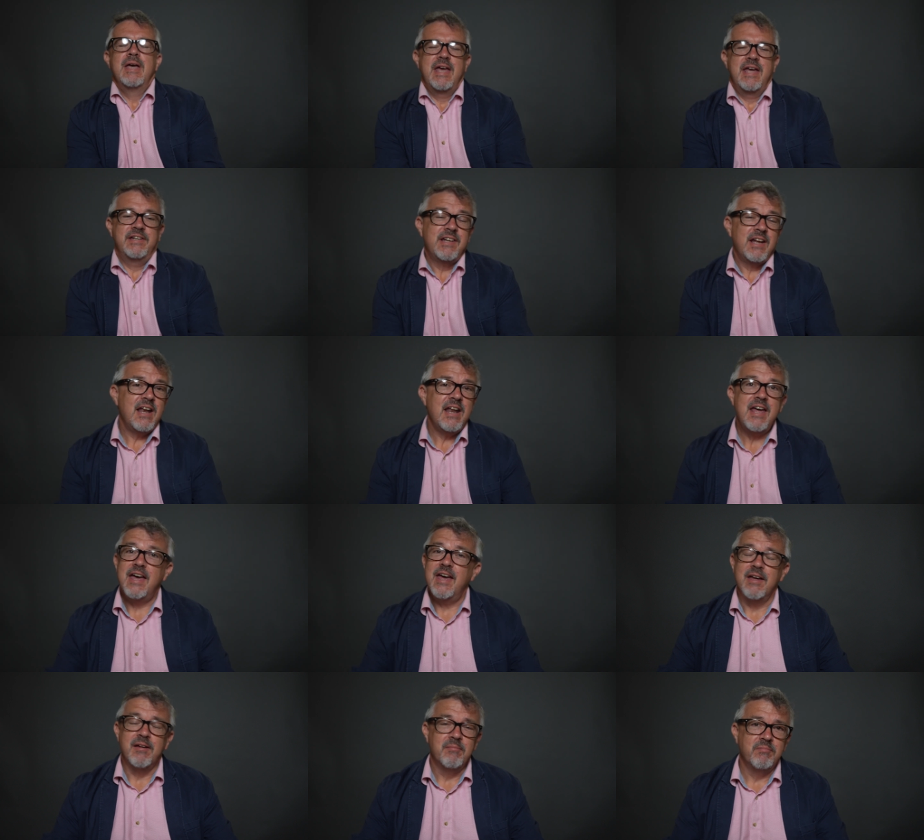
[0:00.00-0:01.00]
It's clear
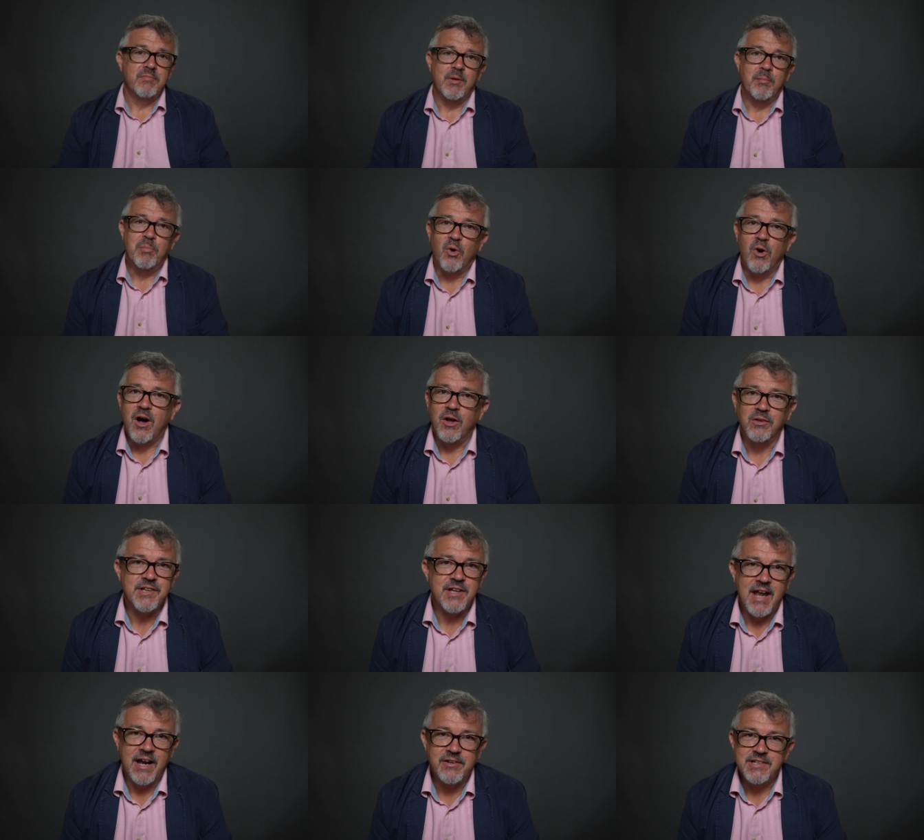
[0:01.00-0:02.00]
that boreholes are
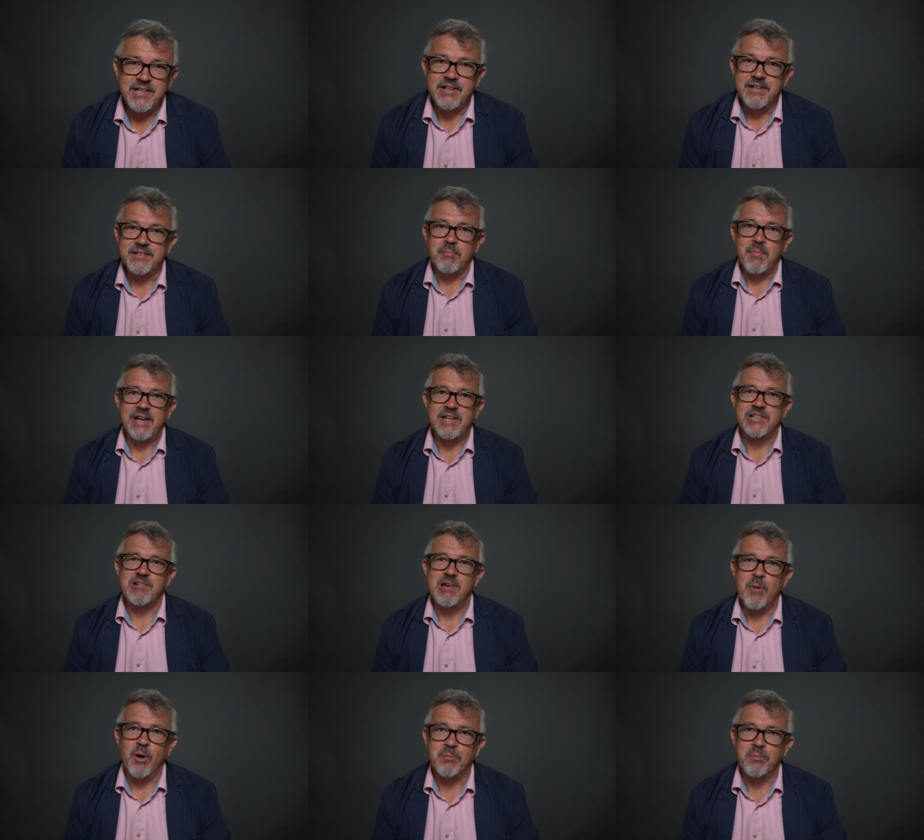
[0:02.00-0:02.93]
now seen as a mainstream